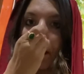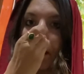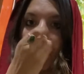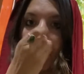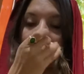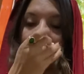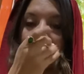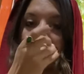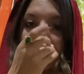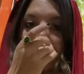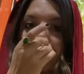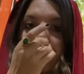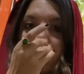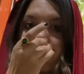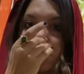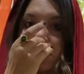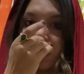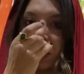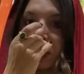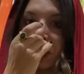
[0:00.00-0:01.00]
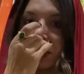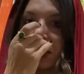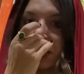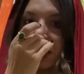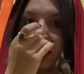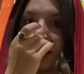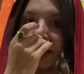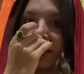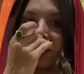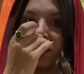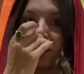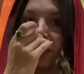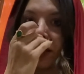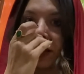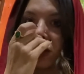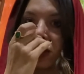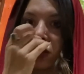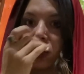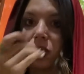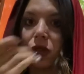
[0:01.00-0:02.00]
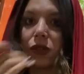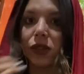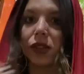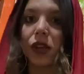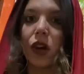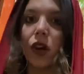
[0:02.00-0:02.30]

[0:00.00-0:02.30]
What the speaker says: Nine of Swords, Nine of Pentacles.